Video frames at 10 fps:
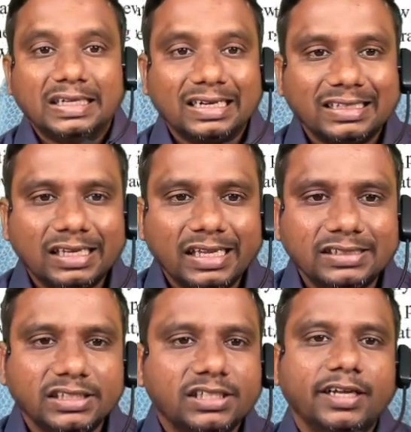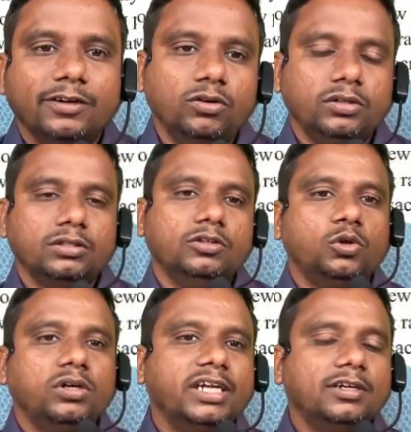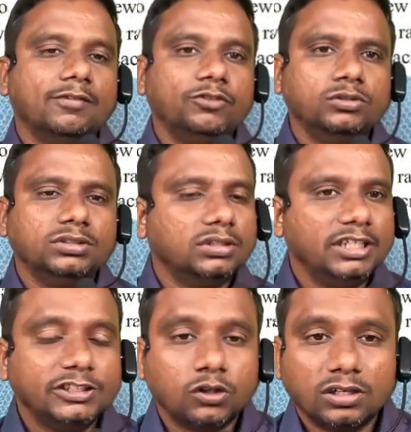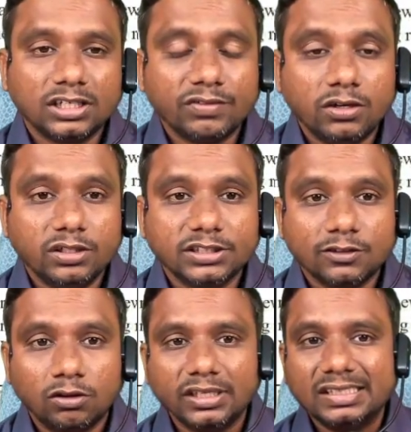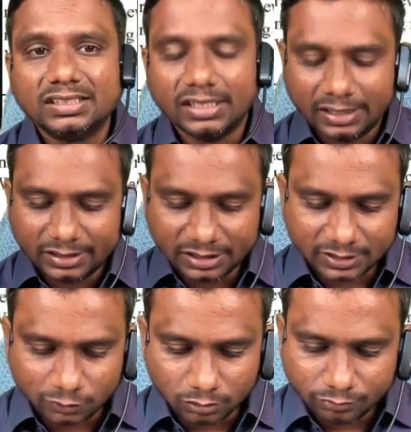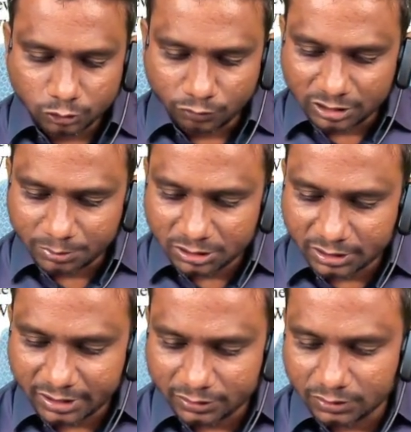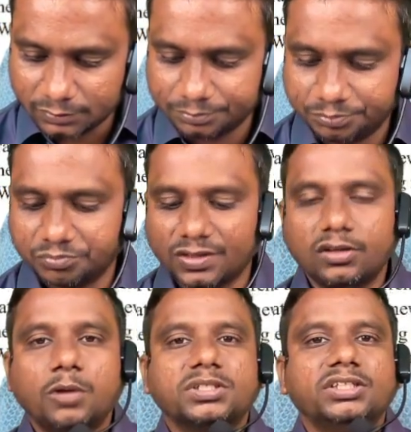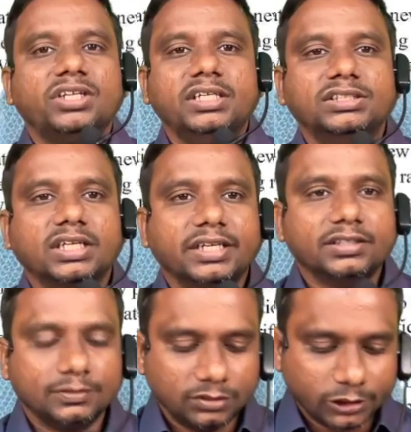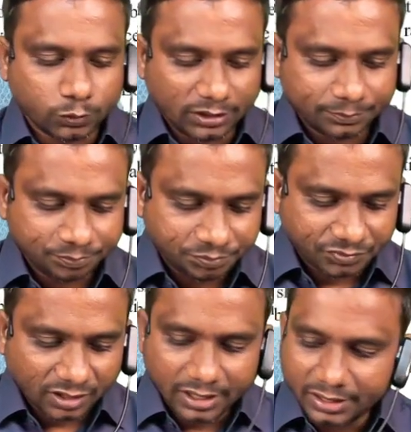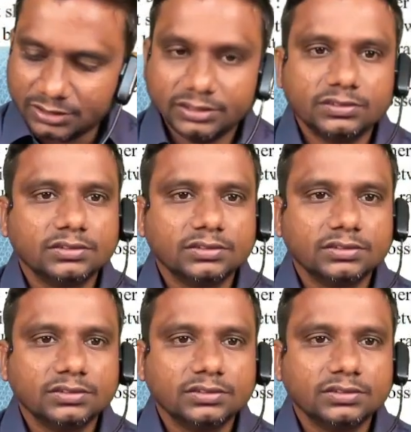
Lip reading: realization account. Don't get confused. It is not revaluation account. It is realization account. So which option is correct? D is correct. Next one. 86.